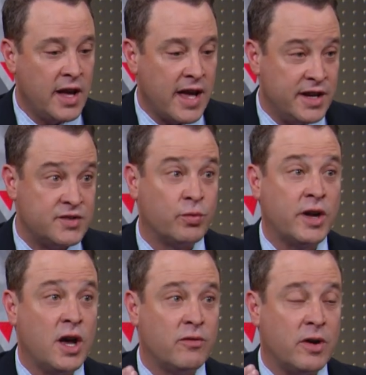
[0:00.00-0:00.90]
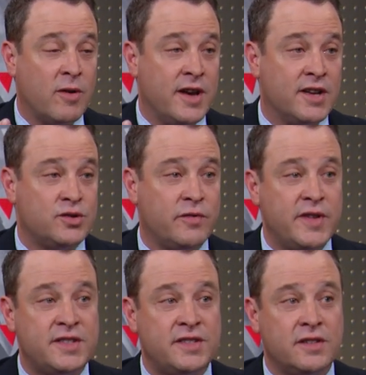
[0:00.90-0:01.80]
And it's recovering right now. So if
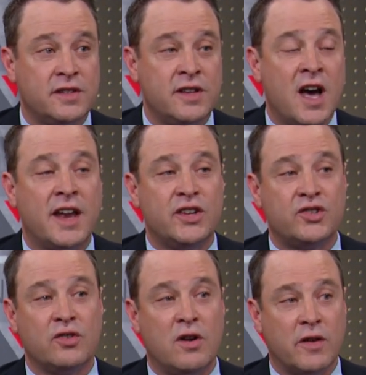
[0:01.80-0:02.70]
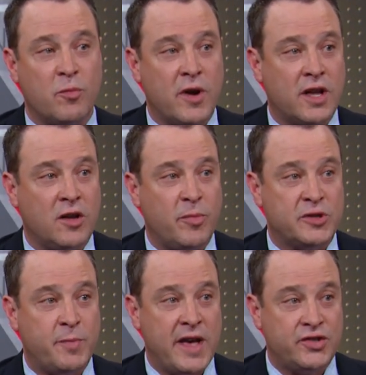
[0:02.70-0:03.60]
it's not as strong of a breakup
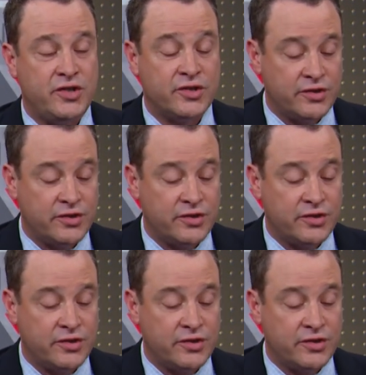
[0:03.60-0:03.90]
as past years,